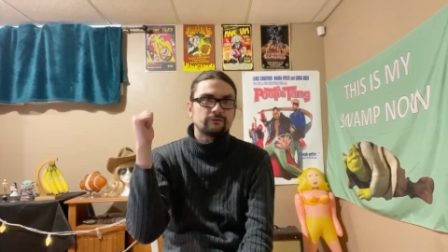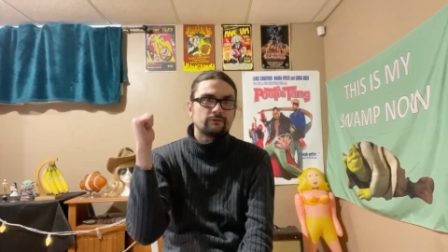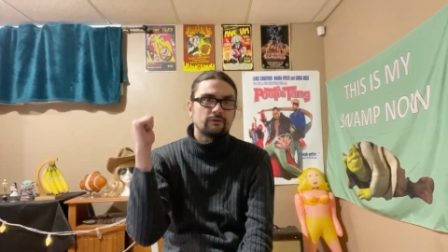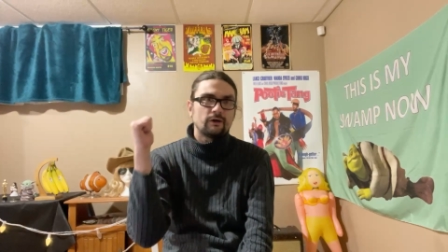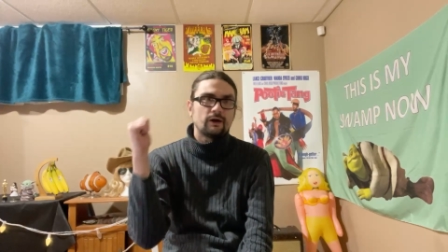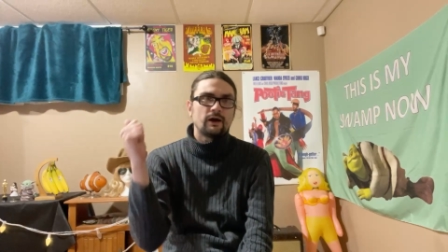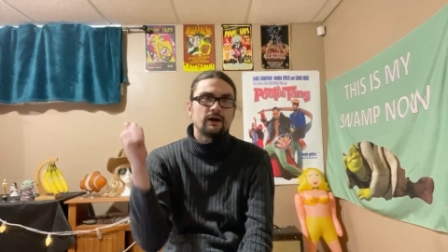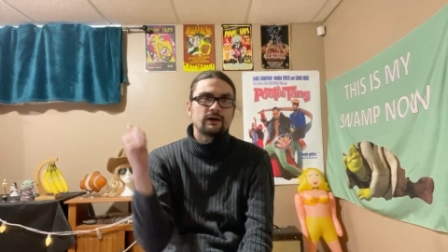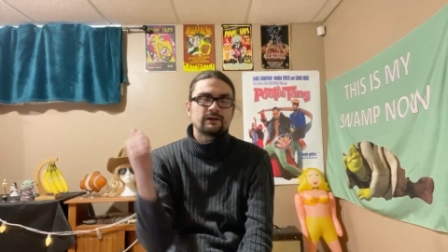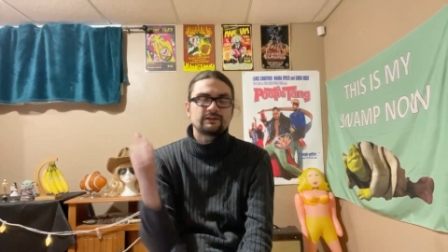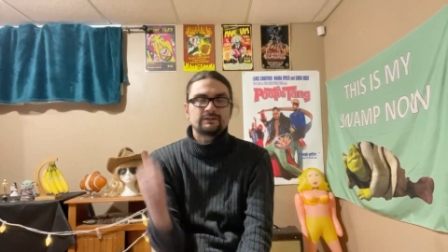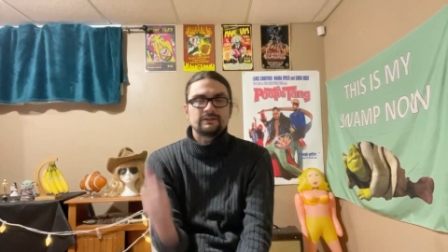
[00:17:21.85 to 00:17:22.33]

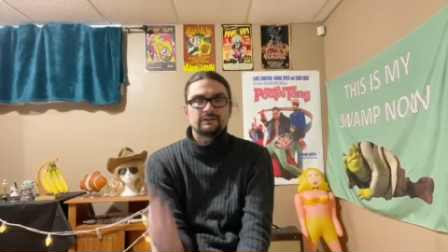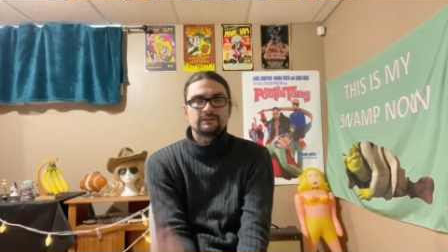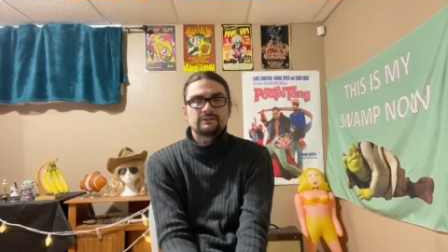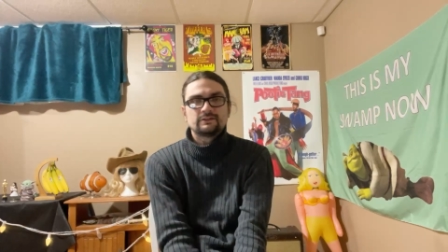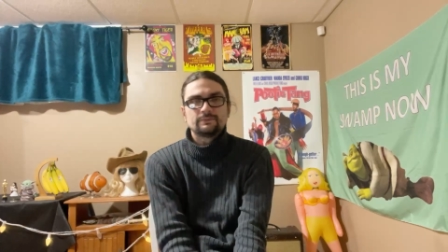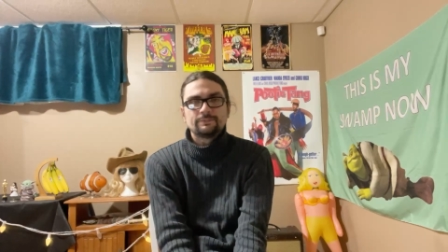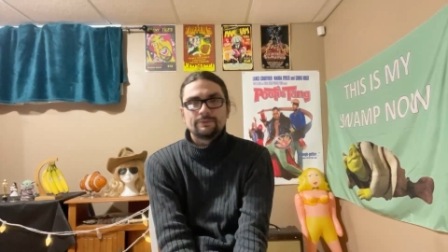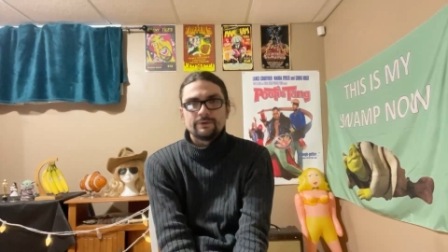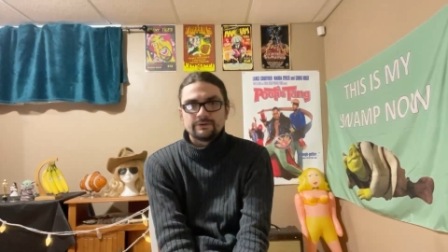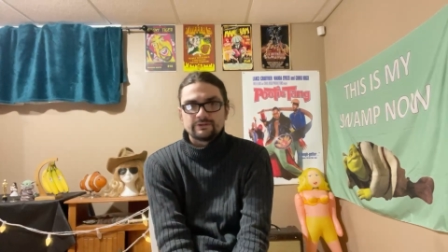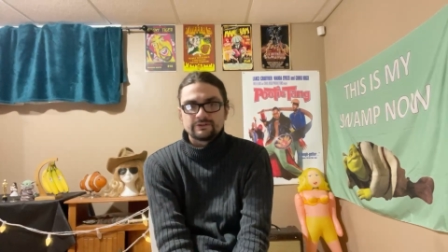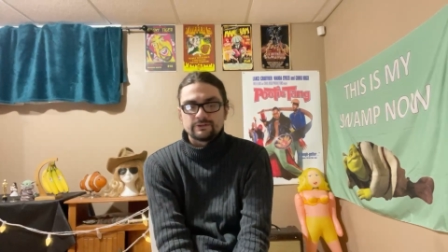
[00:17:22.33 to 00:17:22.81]
rocks that's
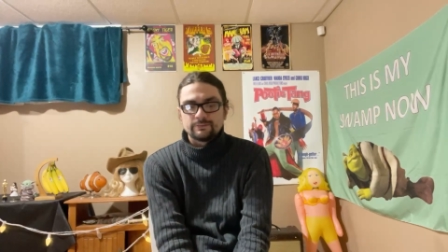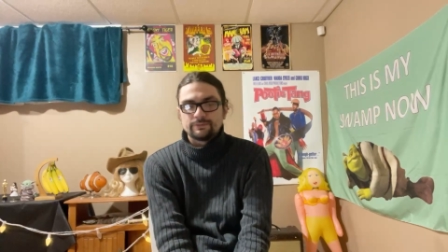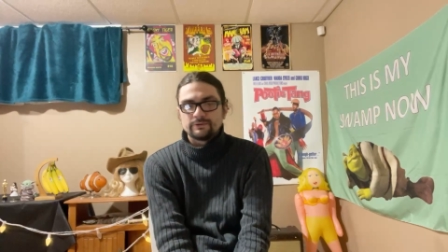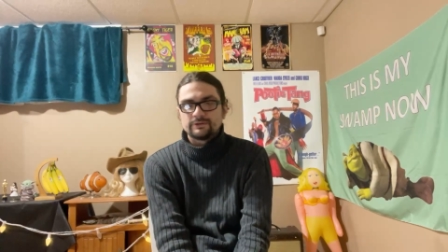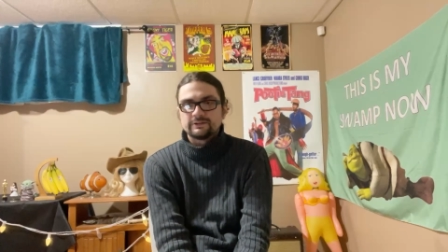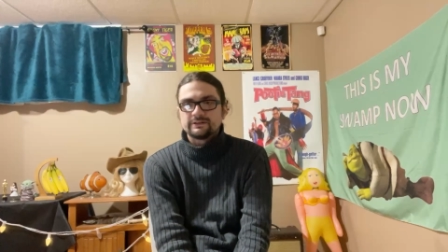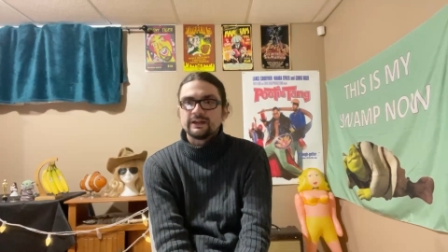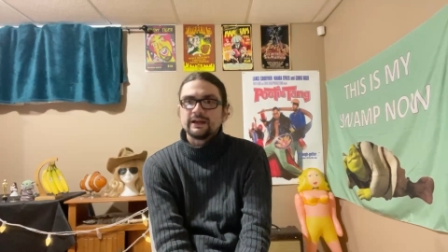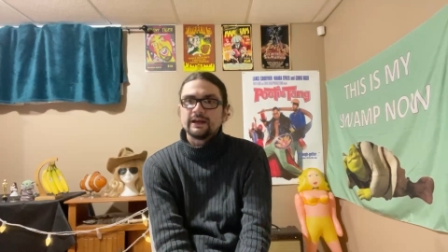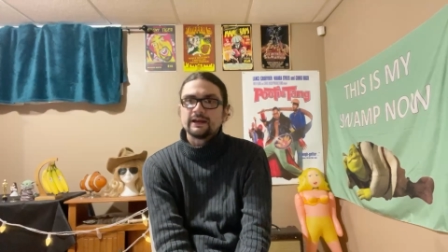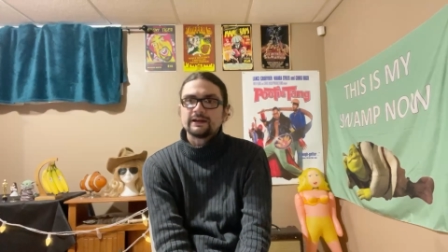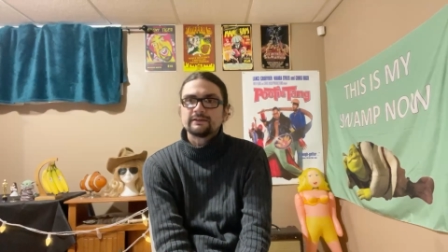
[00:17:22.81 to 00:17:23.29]
supposed to
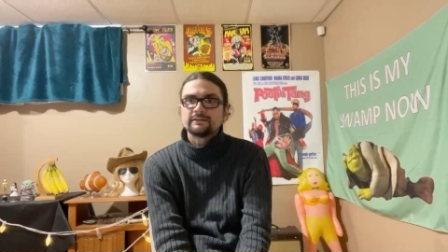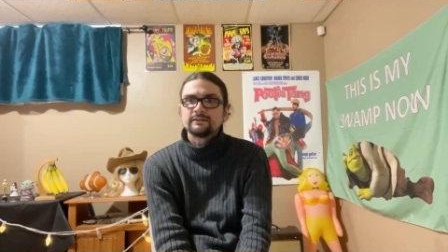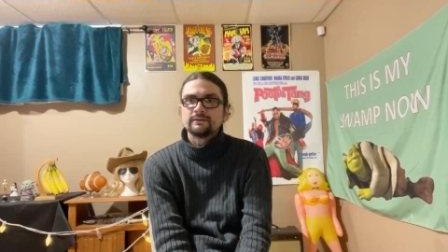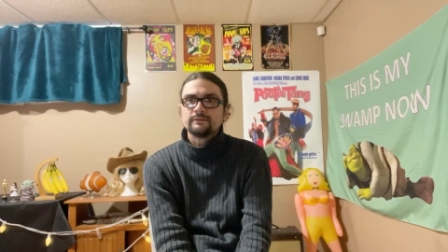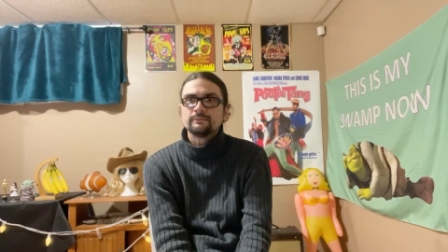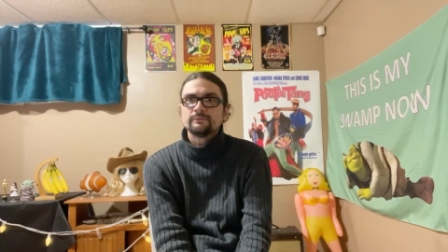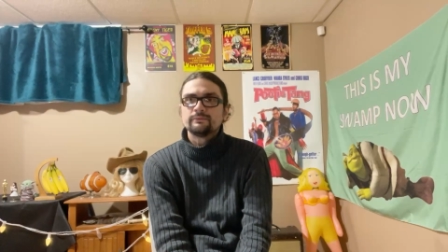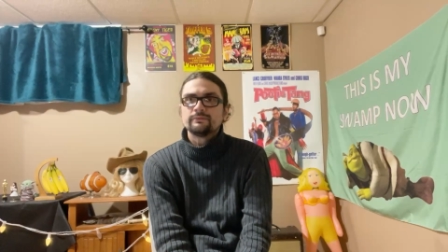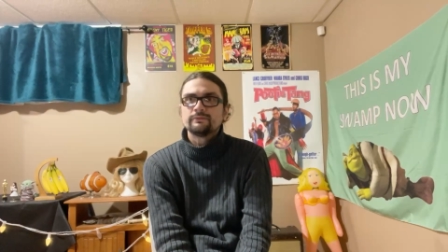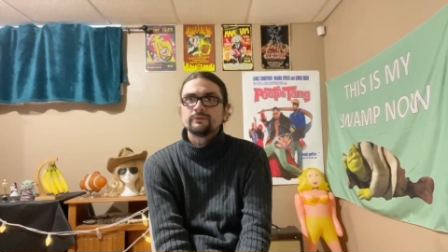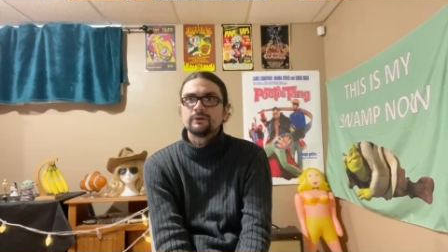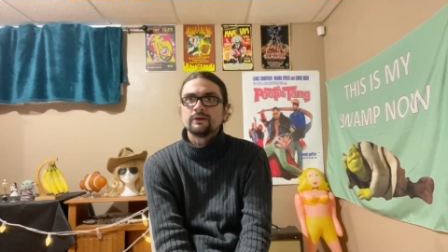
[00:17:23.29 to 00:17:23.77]
protect
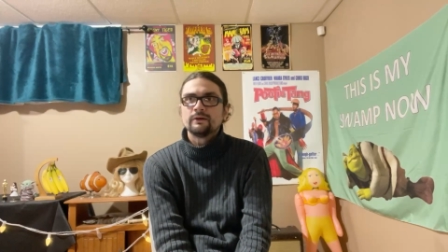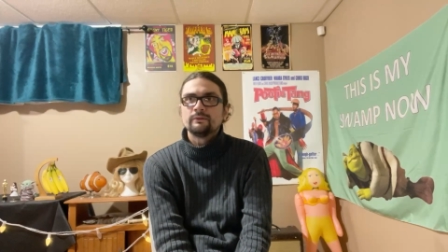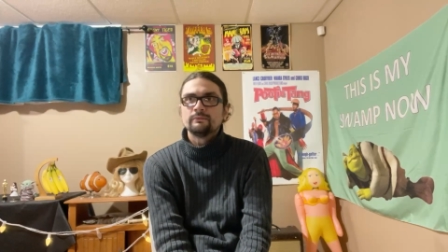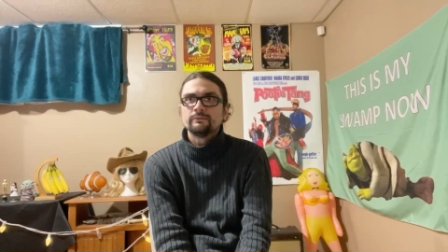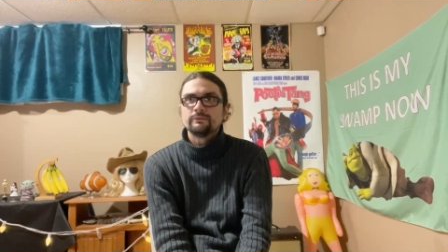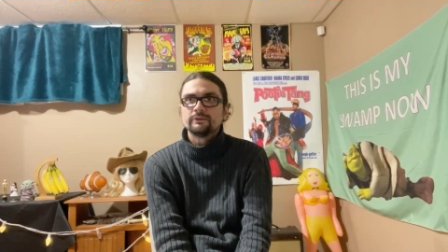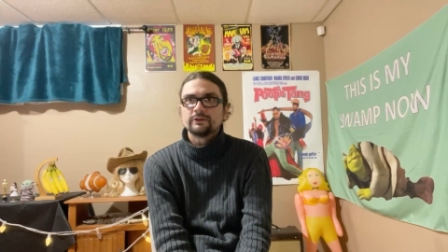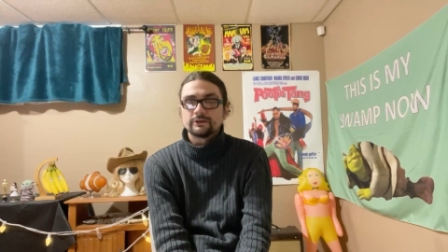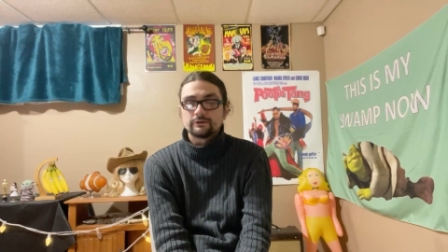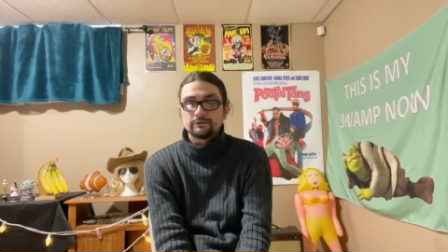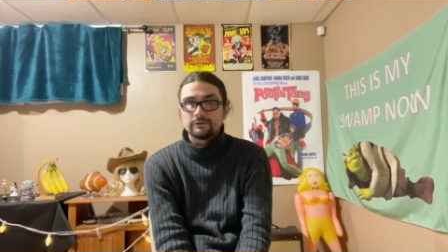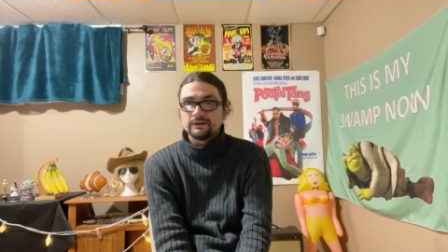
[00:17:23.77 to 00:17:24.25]
them from
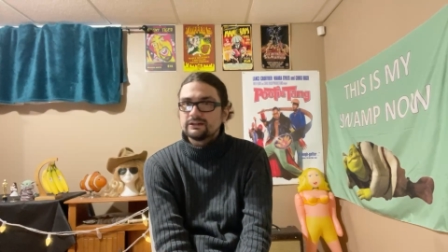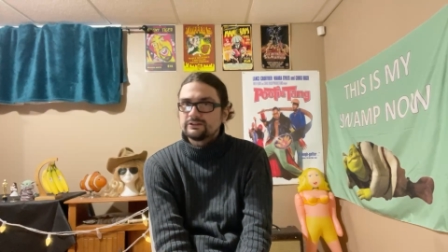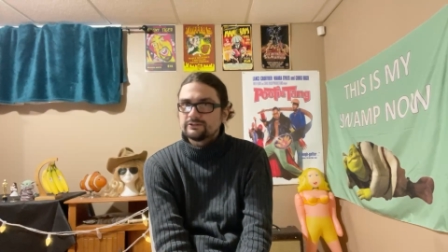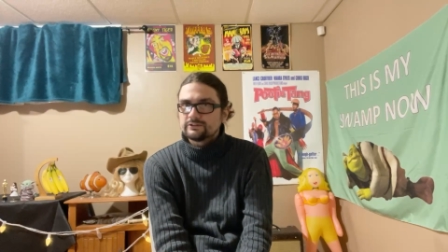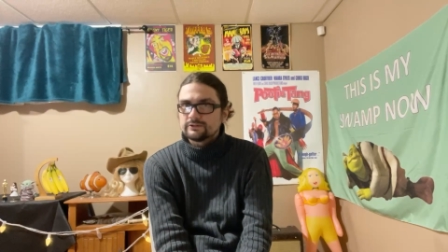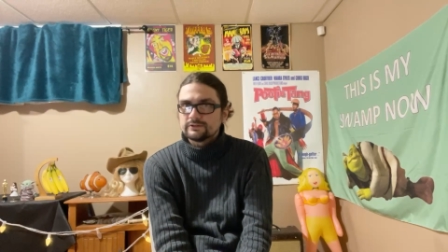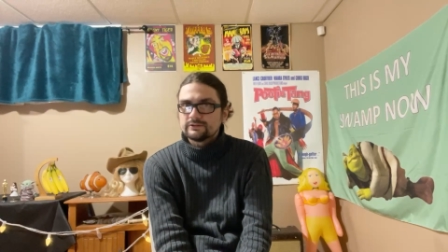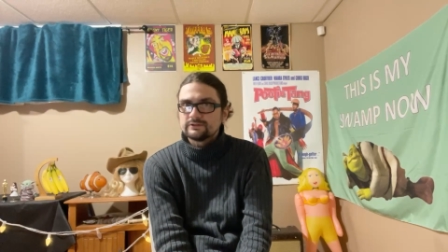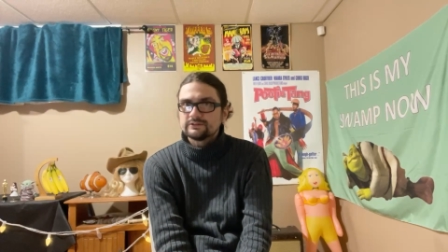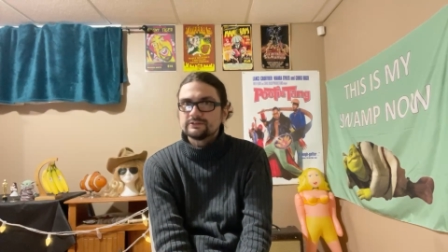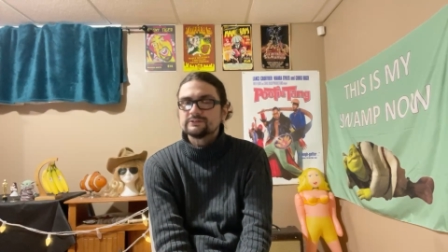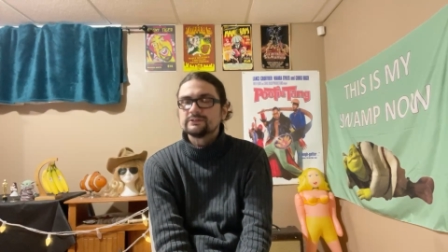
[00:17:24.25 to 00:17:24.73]
the
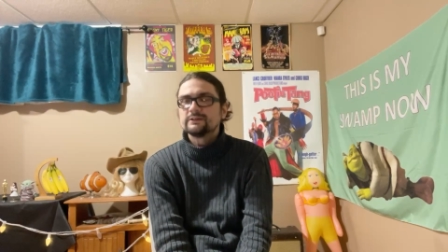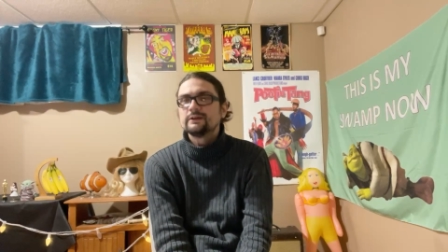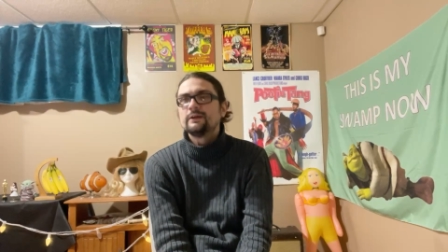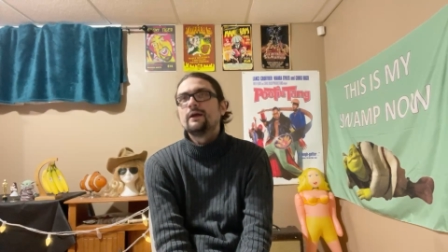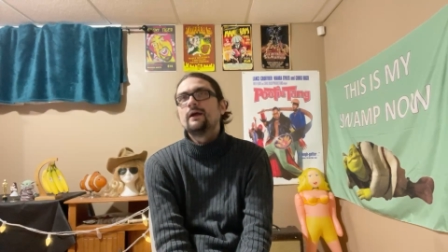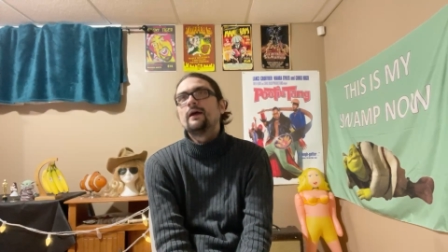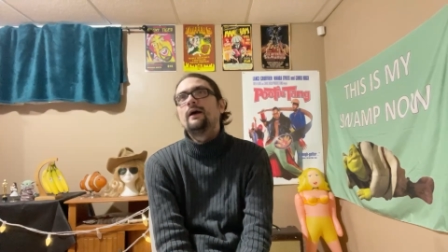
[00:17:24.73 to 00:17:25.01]
creatures.